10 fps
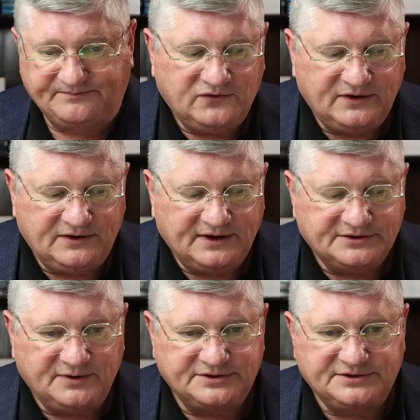So then
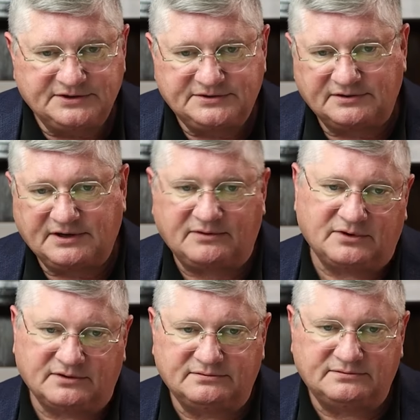next question is okay,
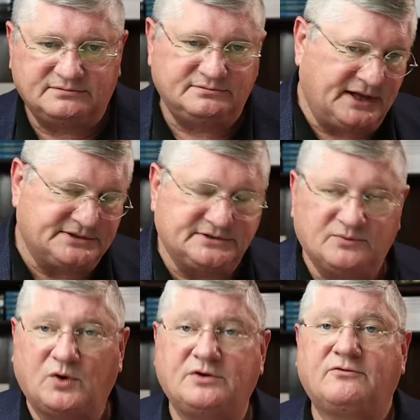well that's
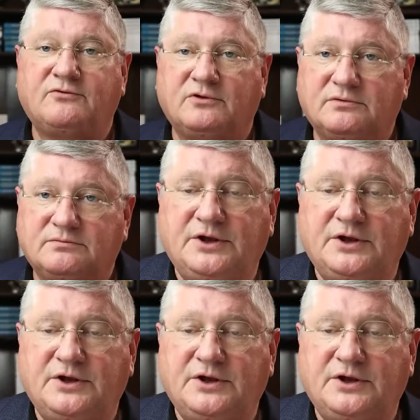some wonderful,